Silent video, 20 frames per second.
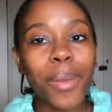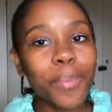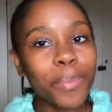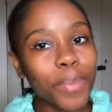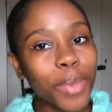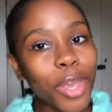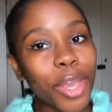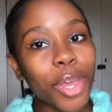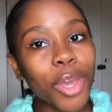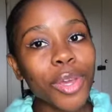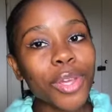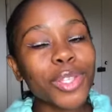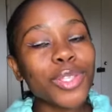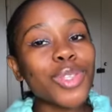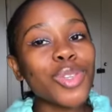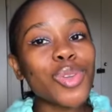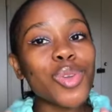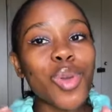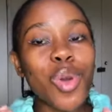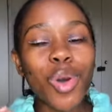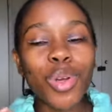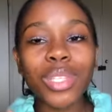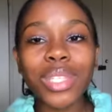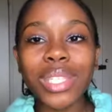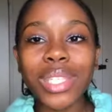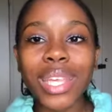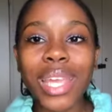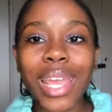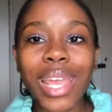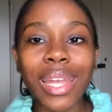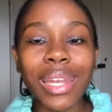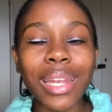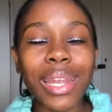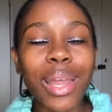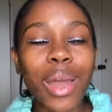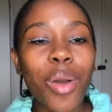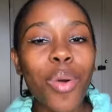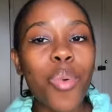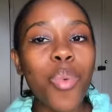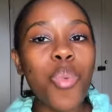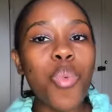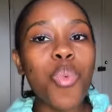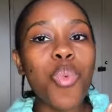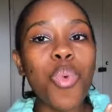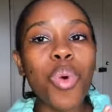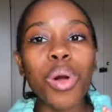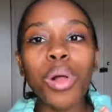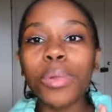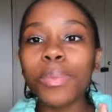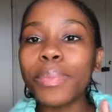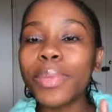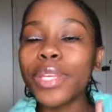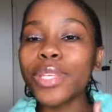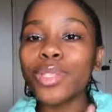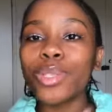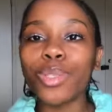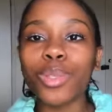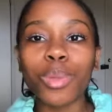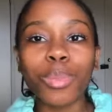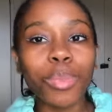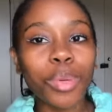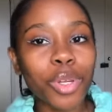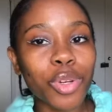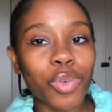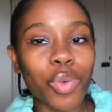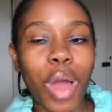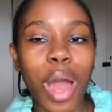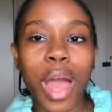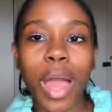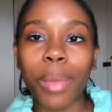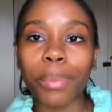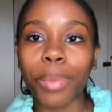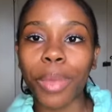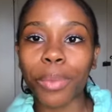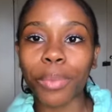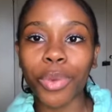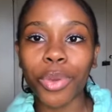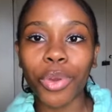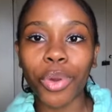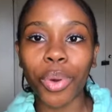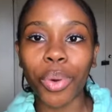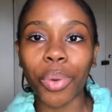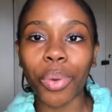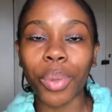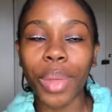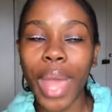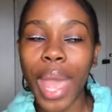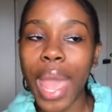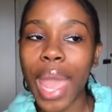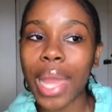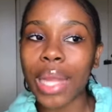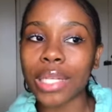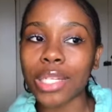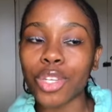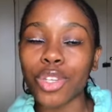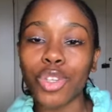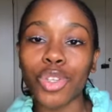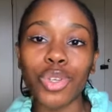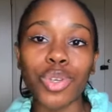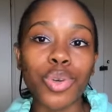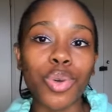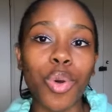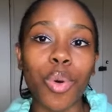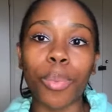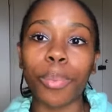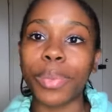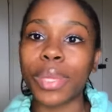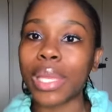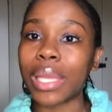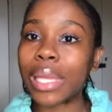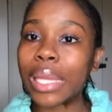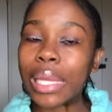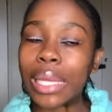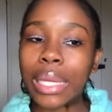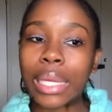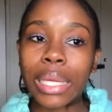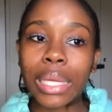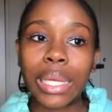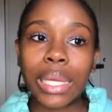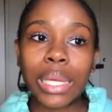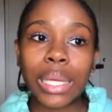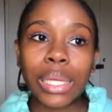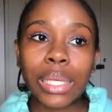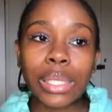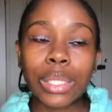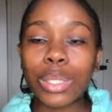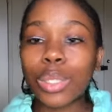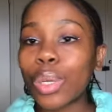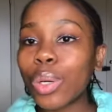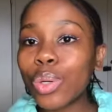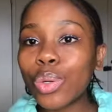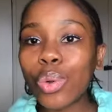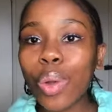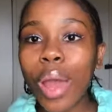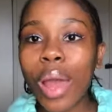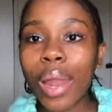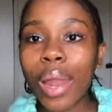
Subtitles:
because your skin will be super dry, baby girl, and you go be so dry